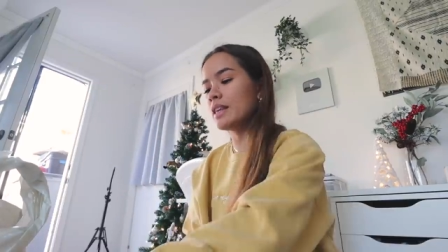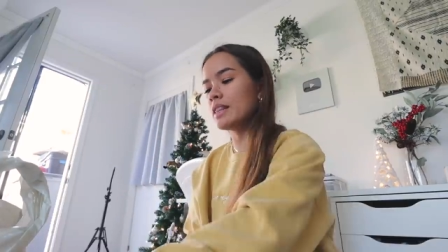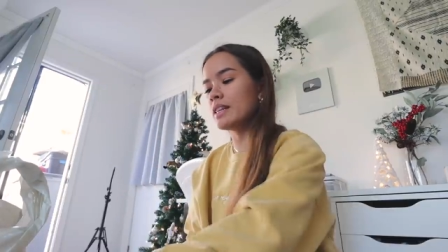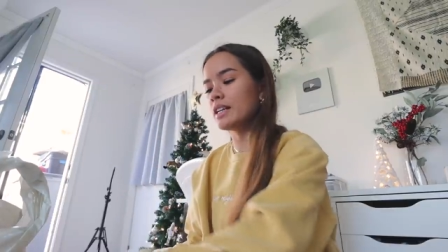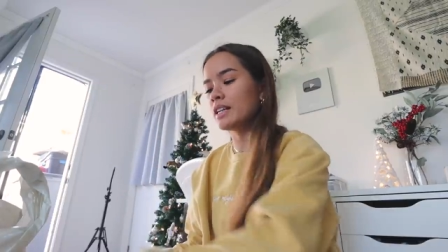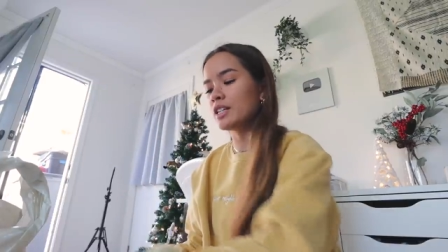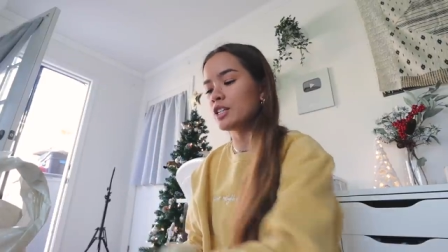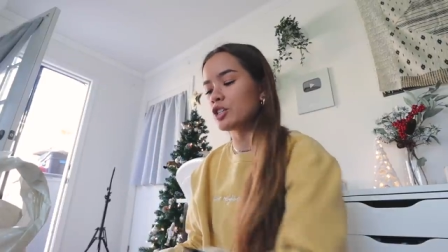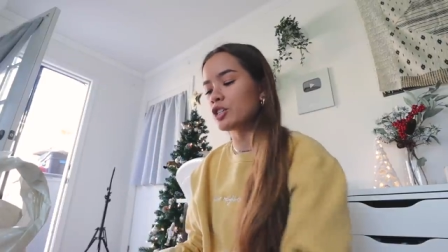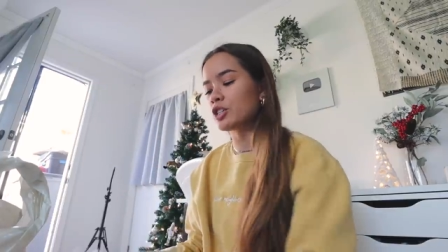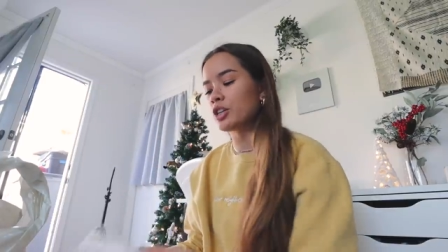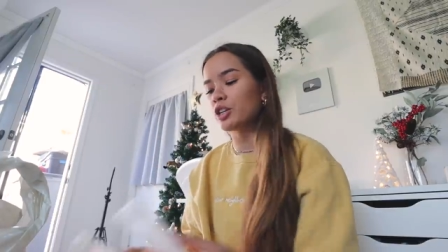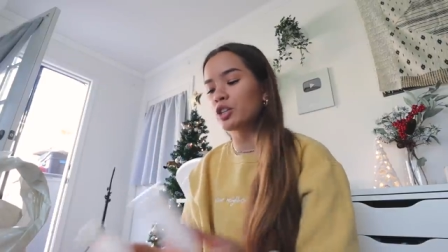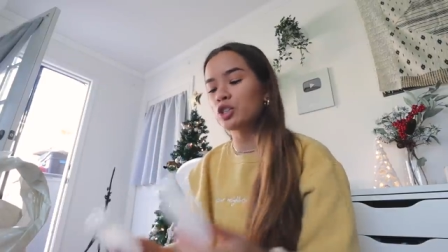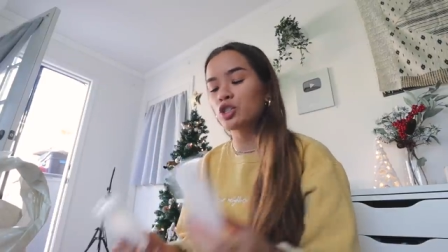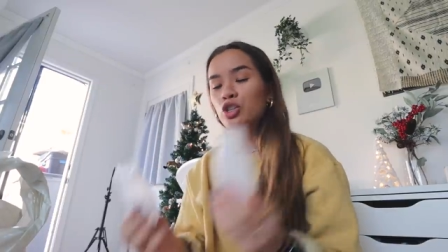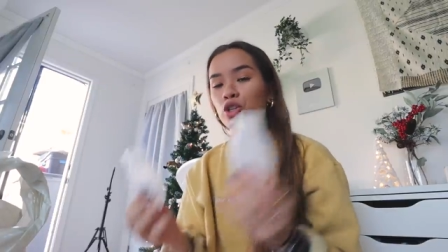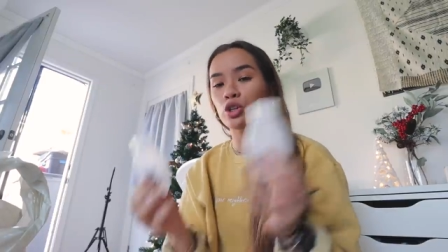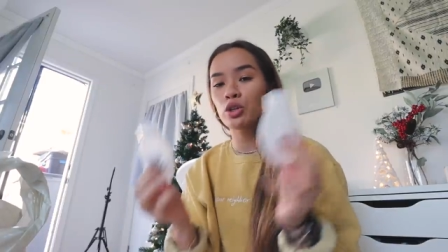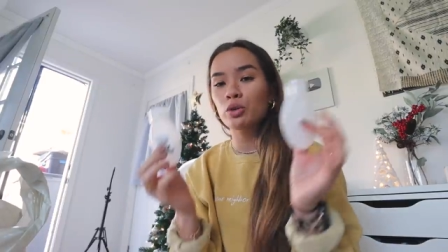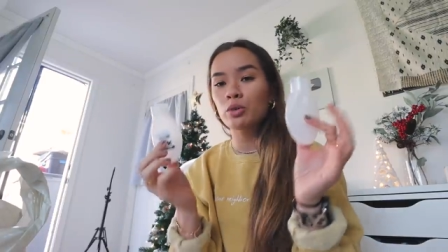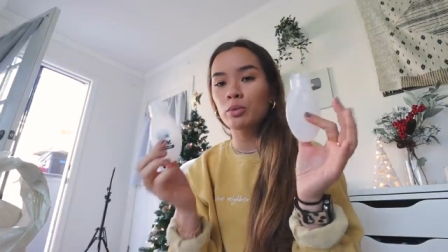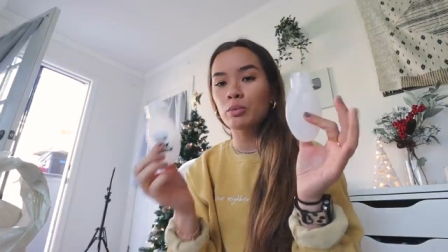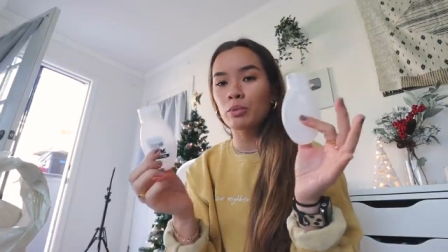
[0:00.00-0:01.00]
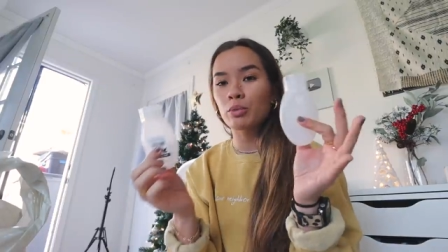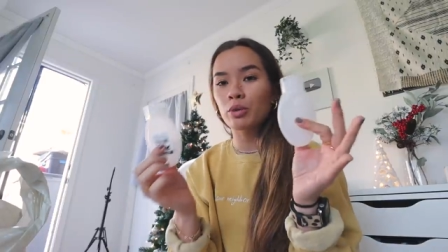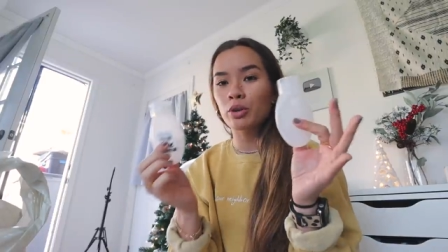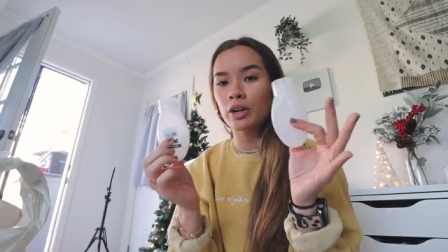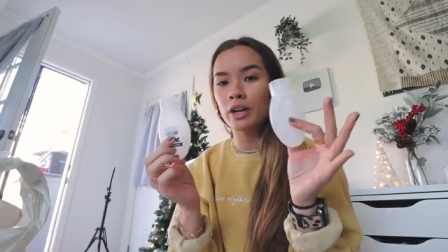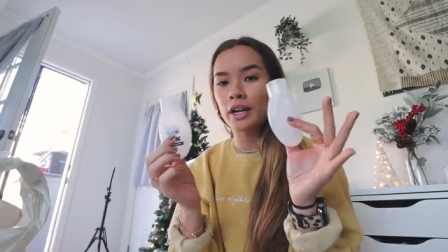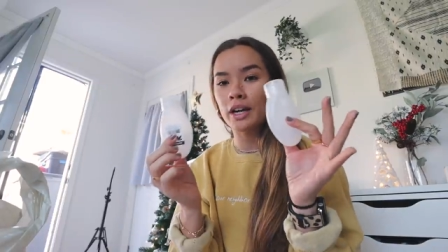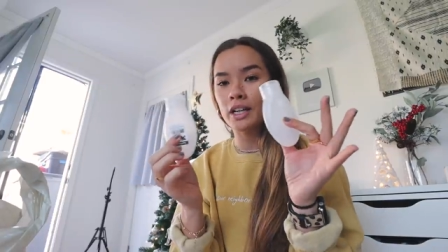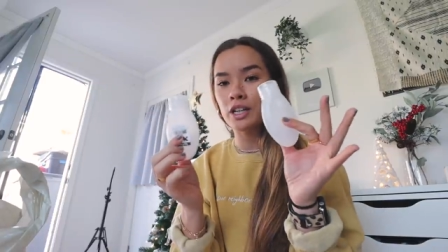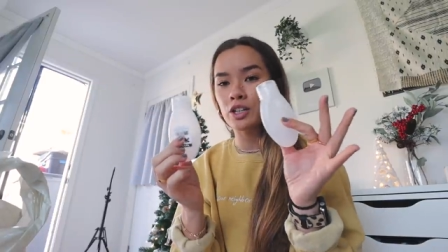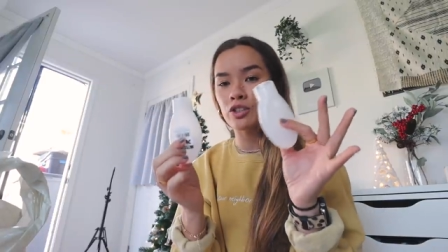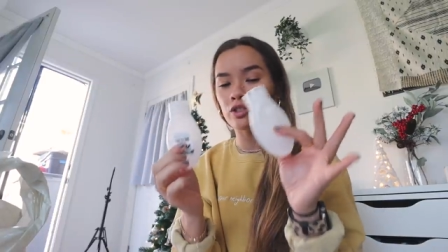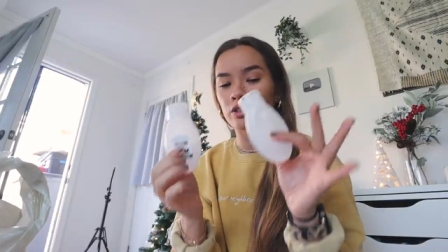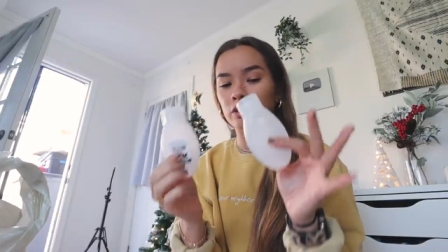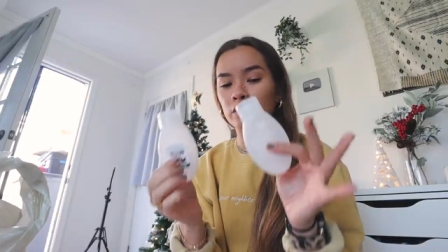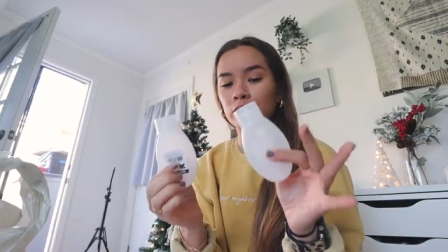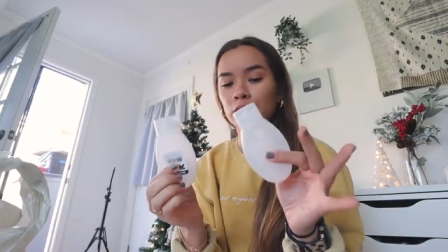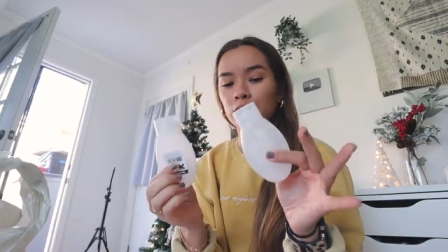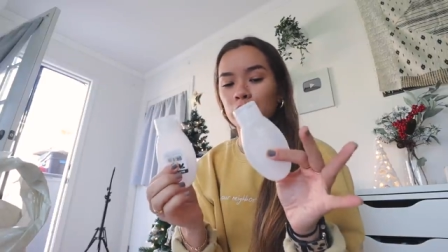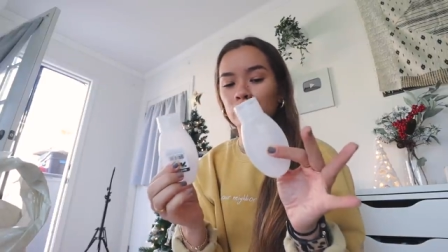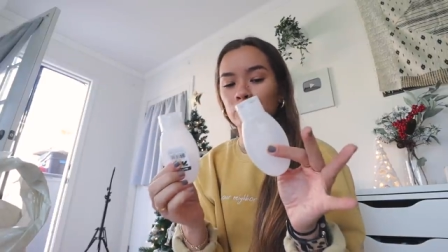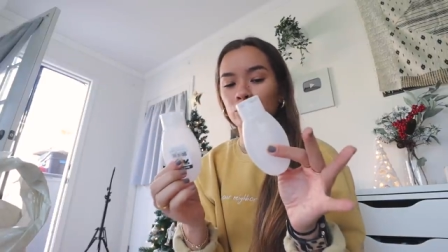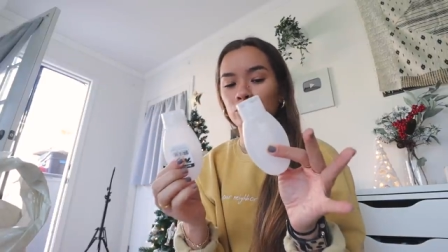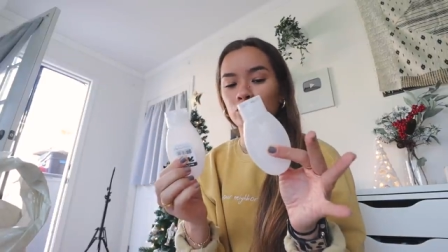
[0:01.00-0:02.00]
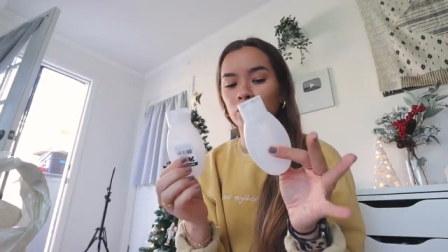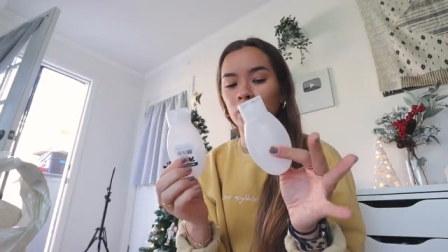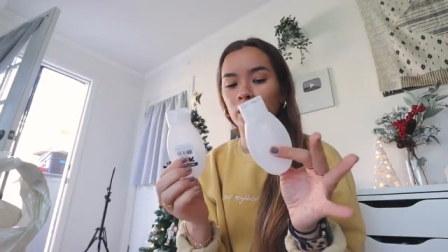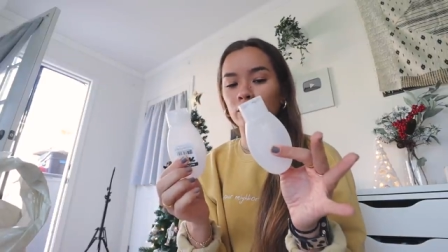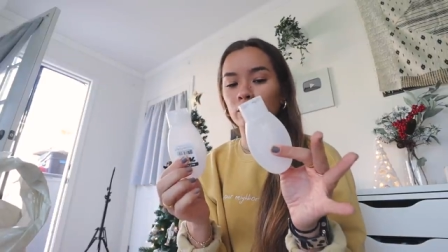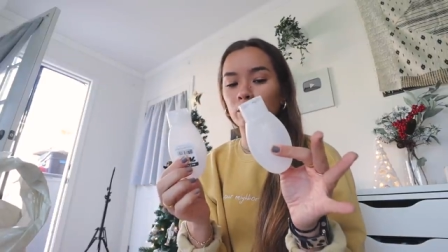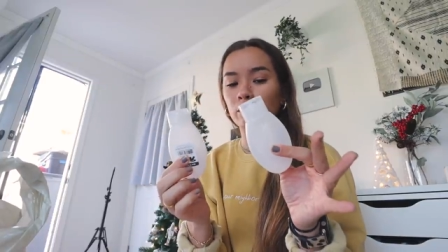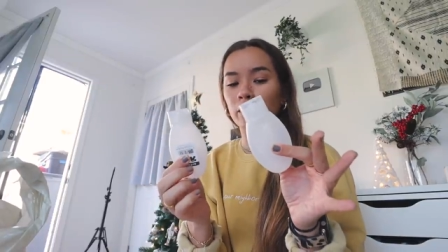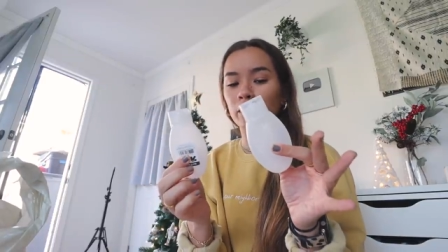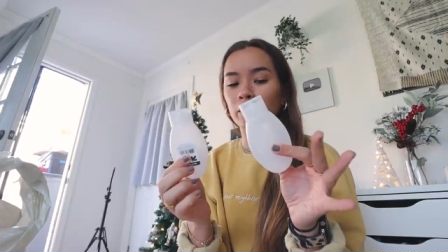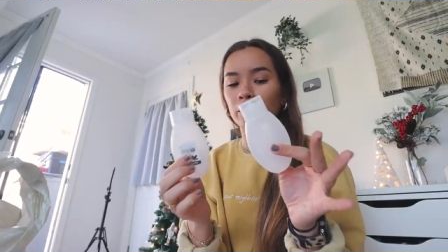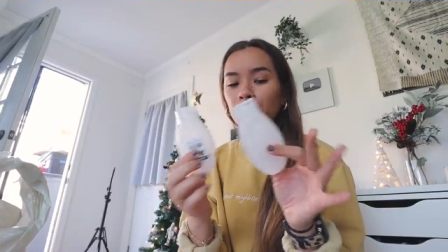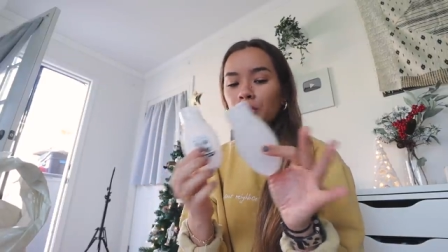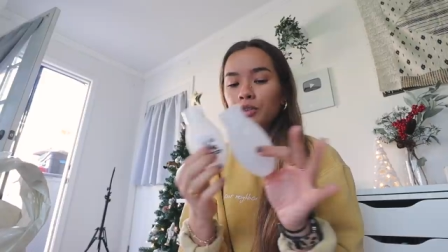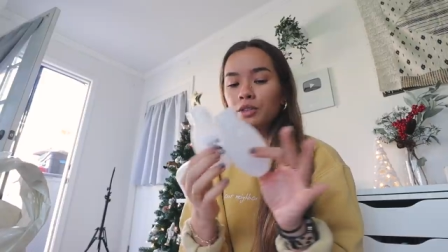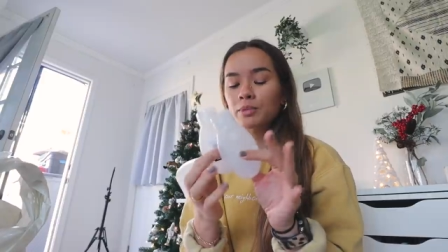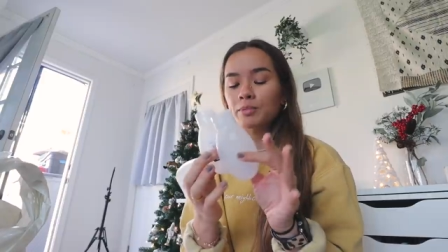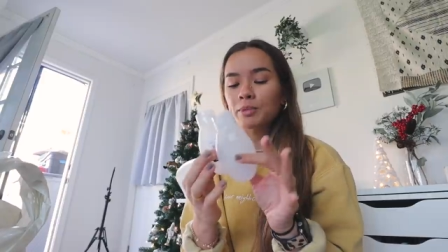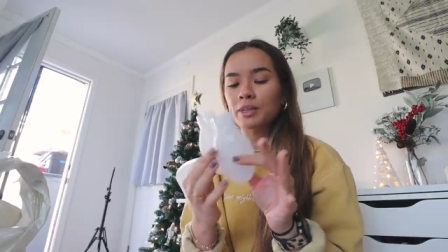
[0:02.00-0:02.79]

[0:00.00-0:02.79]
And then I just got two more extra little travel bottles